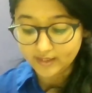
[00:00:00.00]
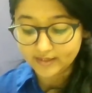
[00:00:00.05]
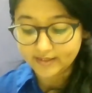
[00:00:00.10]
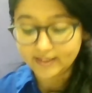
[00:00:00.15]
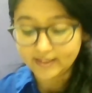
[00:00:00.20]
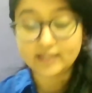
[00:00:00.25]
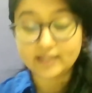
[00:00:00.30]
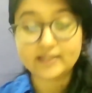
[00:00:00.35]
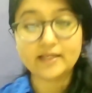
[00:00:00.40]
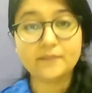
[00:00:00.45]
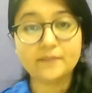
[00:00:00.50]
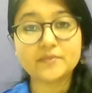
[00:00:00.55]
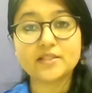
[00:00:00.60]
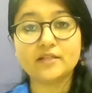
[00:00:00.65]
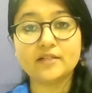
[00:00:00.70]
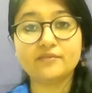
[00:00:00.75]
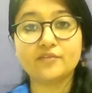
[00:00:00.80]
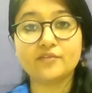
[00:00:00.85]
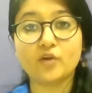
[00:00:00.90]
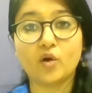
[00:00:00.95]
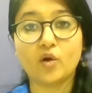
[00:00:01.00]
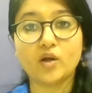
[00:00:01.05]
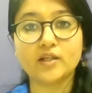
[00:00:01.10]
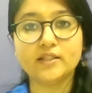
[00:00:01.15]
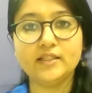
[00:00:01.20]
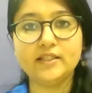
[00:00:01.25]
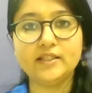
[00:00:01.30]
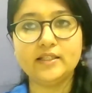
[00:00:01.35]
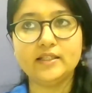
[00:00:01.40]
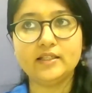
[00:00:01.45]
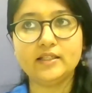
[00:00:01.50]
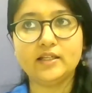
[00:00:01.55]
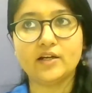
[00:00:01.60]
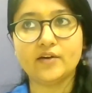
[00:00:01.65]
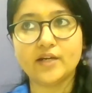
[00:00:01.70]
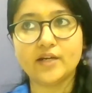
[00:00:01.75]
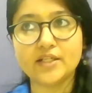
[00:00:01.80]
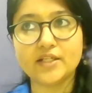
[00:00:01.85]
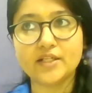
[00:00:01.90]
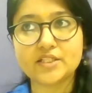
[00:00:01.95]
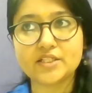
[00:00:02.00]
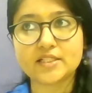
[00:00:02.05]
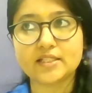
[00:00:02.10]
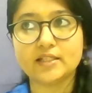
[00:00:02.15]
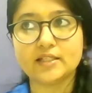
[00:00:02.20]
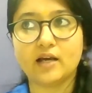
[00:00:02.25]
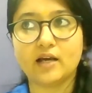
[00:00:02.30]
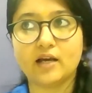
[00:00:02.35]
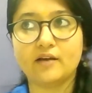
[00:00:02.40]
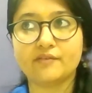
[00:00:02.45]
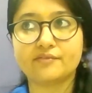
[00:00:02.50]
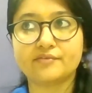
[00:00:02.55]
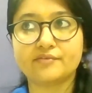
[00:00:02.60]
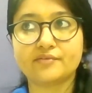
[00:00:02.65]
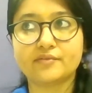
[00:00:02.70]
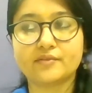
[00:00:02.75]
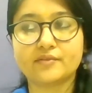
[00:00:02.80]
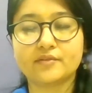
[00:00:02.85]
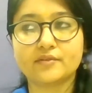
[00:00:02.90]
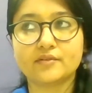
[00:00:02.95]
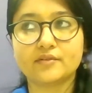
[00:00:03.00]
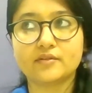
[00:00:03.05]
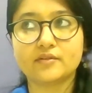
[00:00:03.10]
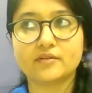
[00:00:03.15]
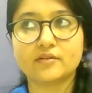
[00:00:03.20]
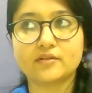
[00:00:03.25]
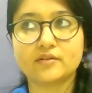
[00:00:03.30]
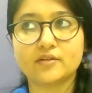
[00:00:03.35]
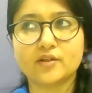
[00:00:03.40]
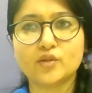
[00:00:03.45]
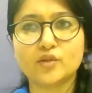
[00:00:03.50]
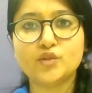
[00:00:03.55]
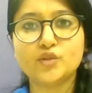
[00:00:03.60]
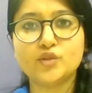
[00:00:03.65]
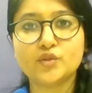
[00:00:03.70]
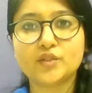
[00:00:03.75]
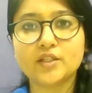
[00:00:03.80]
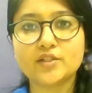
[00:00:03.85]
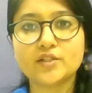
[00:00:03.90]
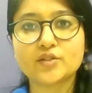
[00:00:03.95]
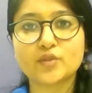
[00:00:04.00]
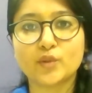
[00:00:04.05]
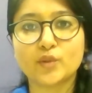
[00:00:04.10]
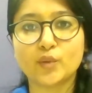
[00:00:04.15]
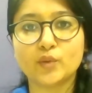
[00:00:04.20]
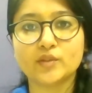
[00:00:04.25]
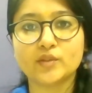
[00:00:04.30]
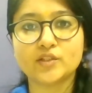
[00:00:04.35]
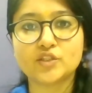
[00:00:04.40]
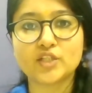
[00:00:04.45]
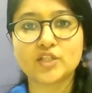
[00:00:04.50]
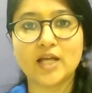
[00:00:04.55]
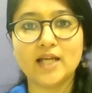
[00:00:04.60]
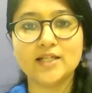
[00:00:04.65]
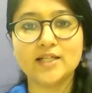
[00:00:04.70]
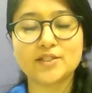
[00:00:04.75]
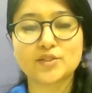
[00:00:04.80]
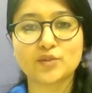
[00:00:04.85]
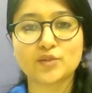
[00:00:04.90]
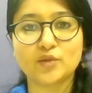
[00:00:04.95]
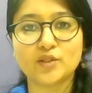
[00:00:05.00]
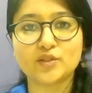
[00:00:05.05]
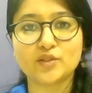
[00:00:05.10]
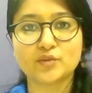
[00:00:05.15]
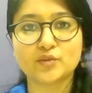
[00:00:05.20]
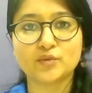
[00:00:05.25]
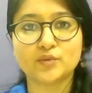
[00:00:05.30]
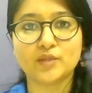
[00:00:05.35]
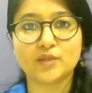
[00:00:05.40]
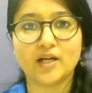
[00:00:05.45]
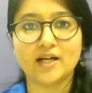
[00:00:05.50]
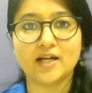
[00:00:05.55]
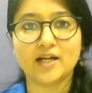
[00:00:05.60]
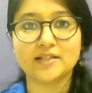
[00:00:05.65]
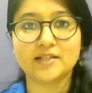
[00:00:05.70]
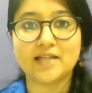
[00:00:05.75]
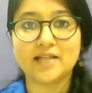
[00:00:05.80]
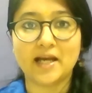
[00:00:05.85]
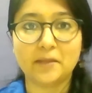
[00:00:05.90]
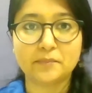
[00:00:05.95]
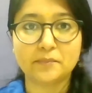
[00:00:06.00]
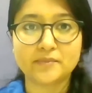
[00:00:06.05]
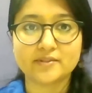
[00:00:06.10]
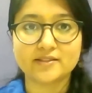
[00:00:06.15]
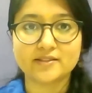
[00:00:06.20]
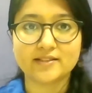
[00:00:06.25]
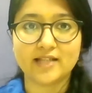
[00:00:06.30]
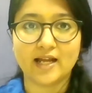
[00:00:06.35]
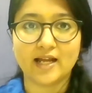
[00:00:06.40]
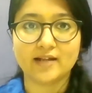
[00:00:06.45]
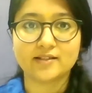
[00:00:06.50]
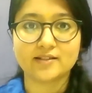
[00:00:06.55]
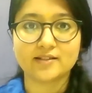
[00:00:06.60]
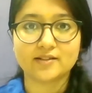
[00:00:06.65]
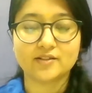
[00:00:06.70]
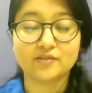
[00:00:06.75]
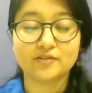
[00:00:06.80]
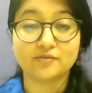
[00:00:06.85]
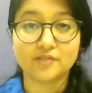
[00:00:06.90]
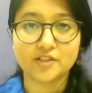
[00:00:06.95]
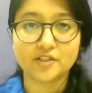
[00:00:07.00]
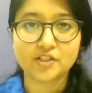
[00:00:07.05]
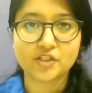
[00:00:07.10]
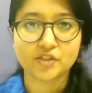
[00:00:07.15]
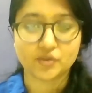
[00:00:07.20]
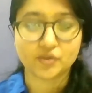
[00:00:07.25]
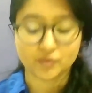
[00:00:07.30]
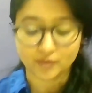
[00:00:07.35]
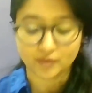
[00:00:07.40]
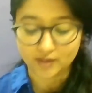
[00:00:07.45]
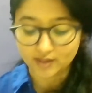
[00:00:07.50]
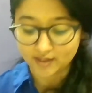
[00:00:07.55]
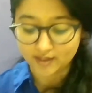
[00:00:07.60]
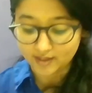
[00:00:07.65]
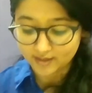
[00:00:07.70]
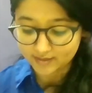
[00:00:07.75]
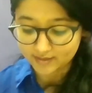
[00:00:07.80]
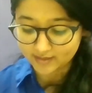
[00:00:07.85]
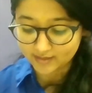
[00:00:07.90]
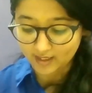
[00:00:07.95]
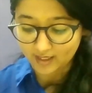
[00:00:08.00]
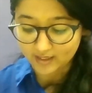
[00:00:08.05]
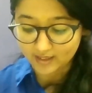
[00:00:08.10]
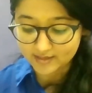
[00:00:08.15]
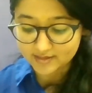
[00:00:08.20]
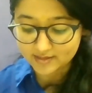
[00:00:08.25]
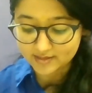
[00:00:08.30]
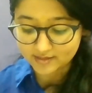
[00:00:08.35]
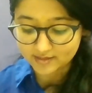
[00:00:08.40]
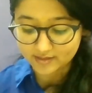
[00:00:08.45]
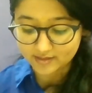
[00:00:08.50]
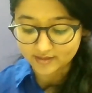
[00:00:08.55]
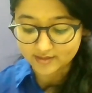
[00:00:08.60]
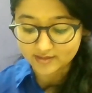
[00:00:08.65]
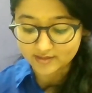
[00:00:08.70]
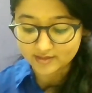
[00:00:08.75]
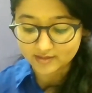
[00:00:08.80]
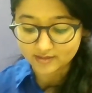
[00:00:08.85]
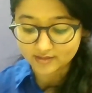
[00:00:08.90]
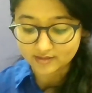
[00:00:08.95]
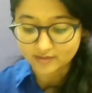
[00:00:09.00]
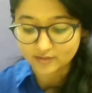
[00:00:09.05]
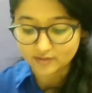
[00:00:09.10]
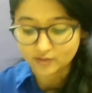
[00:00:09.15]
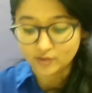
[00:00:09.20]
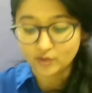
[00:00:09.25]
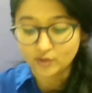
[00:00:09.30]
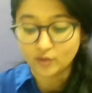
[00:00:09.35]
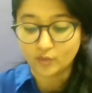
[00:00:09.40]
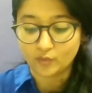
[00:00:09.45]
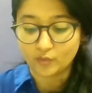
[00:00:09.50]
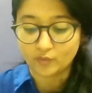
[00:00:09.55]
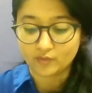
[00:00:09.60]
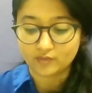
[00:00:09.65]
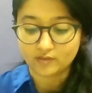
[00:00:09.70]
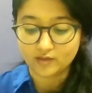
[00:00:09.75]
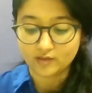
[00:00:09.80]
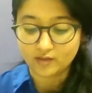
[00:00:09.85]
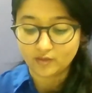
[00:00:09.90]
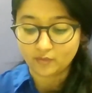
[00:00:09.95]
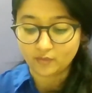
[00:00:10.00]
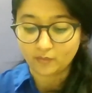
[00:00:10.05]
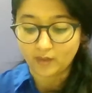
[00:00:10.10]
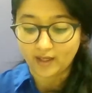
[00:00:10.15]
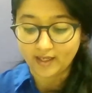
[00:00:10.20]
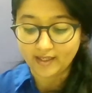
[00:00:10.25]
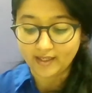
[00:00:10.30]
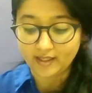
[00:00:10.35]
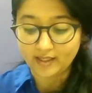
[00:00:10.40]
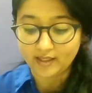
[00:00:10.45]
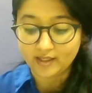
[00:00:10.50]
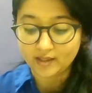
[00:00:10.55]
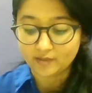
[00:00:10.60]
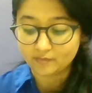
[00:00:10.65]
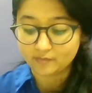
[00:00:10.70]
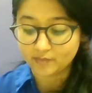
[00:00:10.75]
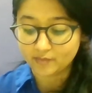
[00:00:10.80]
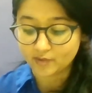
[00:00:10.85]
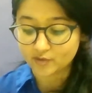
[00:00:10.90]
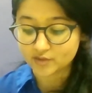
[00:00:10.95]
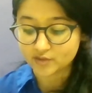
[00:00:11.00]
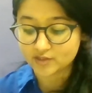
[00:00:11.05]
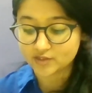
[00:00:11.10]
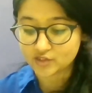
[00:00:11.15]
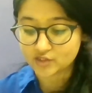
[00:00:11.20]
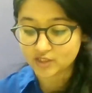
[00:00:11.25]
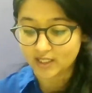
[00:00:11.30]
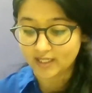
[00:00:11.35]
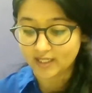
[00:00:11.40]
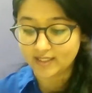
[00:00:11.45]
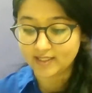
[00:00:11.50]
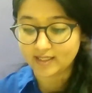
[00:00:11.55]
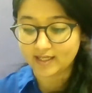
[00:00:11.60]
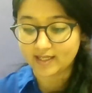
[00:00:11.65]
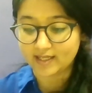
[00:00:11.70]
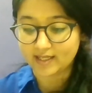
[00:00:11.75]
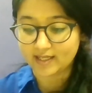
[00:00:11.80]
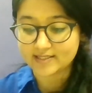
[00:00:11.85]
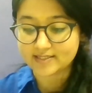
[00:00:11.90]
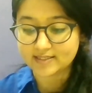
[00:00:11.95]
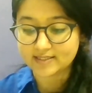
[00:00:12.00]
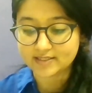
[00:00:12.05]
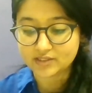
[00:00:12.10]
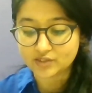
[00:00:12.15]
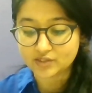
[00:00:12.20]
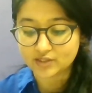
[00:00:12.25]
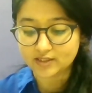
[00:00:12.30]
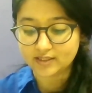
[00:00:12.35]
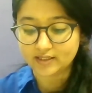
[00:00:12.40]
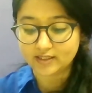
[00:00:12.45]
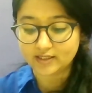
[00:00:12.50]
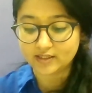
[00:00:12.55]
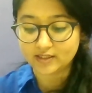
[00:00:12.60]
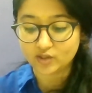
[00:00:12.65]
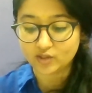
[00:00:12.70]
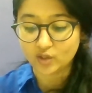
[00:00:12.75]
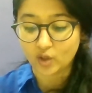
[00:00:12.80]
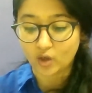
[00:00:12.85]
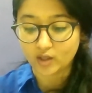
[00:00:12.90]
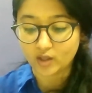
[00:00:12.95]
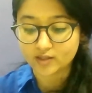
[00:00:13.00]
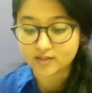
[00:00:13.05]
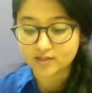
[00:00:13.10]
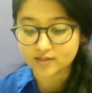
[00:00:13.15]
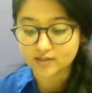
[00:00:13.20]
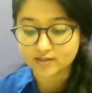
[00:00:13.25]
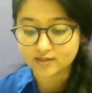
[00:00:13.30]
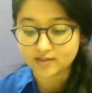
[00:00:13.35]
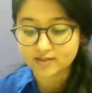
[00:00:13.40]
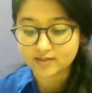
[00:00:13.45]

they are themselves not the courageous enough, do you think so the child is going to adapt that virtue? The answer is no. Why? Because the child has literally not